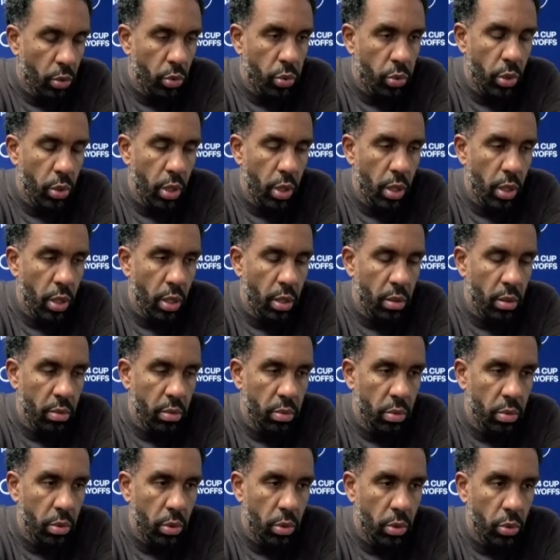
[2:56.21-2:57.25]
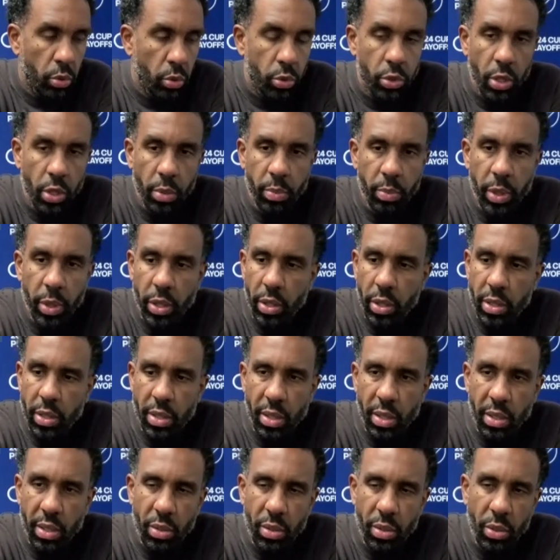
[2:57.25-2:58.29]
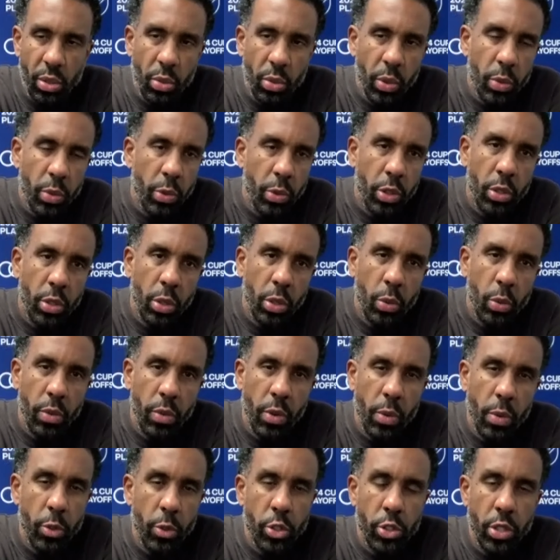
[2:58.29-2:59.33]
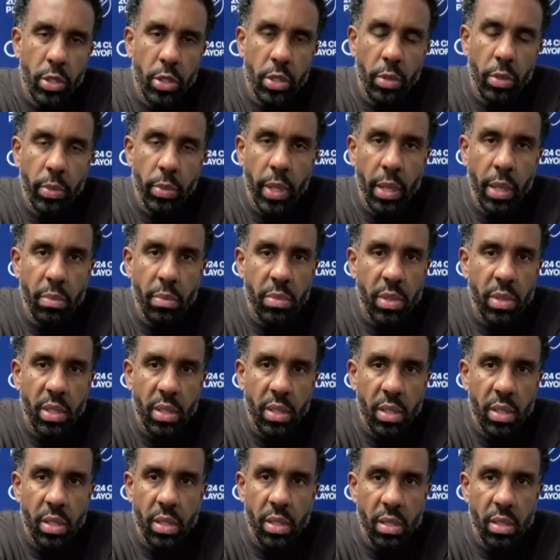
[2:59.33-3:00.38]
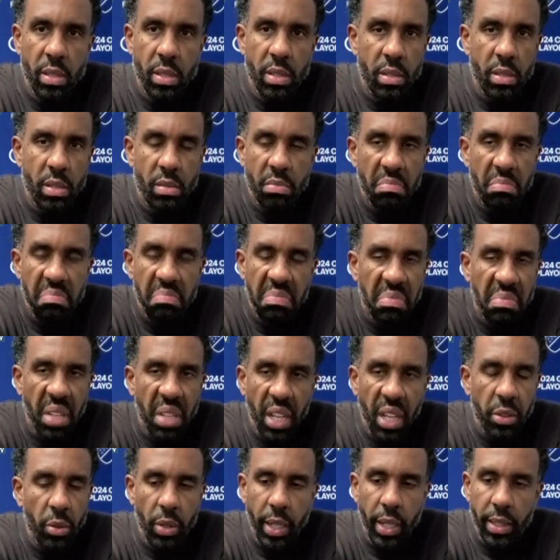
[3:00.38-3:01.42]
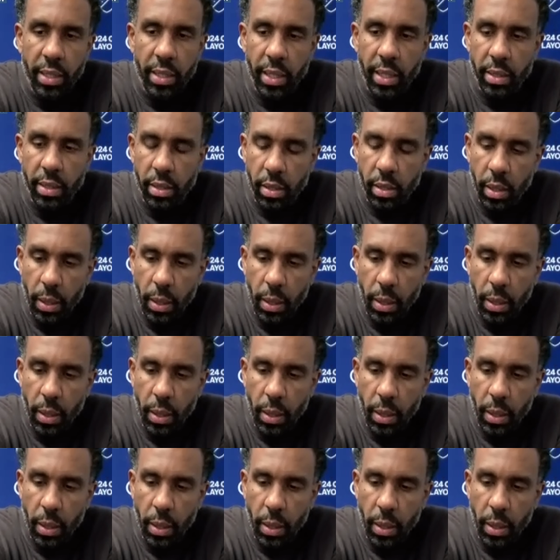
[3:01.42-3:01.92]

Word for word: to to stop because uh, you know when we talk with emotion, sometimes this is I don't like that.